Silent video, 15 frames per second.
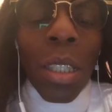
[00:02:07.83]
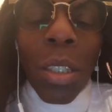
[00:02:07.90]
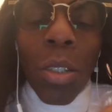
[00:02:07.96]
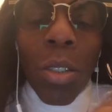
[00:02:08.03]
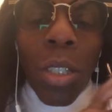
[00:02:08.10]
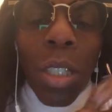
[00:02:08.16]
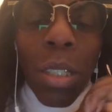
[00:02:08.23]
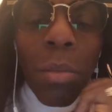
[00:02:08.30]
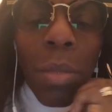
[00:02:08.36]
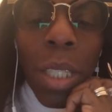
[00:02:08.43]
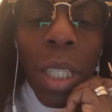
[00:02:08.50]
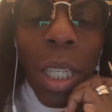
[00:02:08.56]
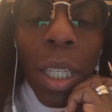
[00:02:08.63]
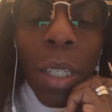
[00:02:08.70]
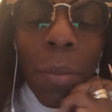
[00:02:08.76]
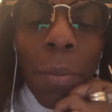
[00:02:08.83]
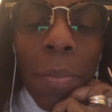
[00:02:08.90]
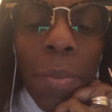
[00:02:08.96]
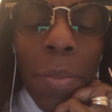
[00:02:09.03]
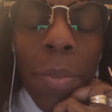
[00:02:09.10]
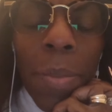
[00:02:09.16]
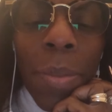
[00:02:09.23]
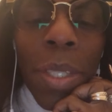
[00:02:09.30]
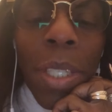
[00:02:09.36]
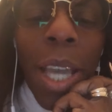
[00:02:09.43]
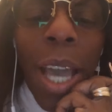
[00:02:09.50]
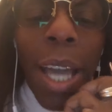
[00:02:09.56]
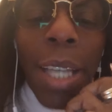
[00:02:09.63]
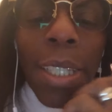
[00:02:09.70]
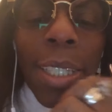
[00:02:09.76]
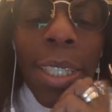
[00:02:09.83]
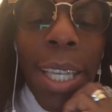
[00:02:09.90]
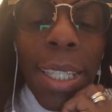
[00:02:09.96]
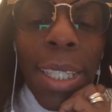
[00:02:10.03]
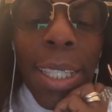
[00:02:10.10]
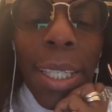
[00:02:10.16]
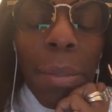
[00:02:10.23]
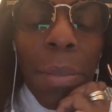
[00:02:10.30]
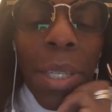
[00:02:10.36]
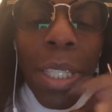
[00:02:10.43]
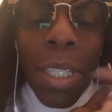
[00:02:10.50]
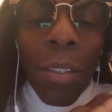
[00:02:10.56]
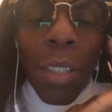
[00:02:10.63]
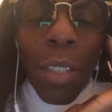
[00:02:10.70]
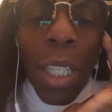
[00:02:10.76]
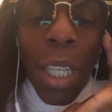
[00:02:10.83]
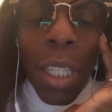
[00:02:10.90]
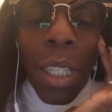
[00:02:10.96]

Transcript: You see what I'm saying? I just had to get myself together